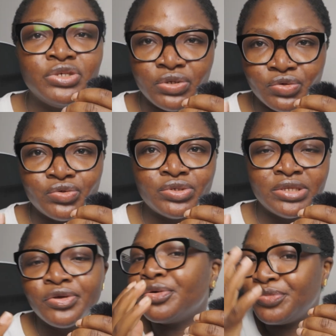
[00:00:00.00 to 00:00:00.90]
use the
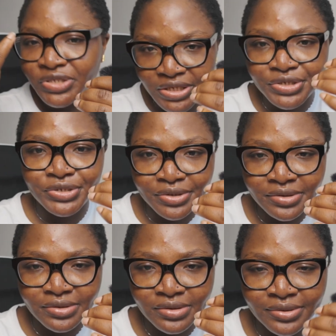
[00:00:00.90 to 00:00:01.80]
computation,
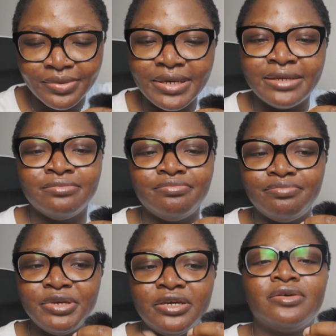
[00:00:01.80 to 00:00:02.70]
and
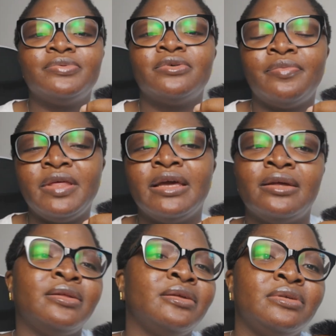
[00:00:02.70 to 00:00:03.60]
pick up something
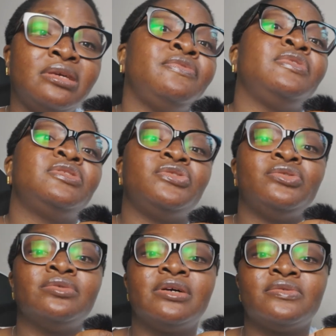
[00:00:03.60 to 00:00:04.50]
and then give it to
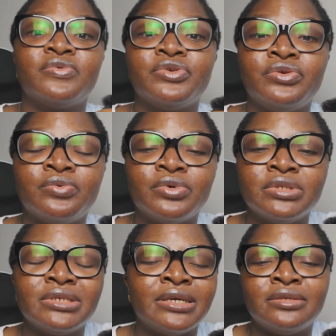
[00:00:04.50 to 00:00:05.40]
you as what you
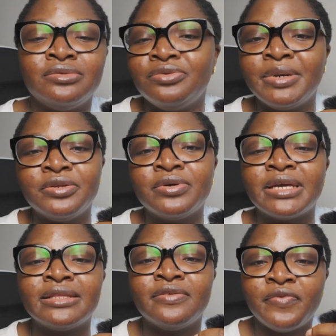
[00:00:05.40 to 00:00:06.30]
want, and you might not
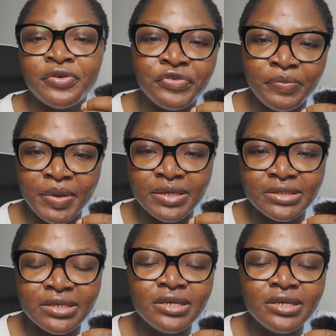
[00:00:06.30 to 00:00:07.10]
get the very best.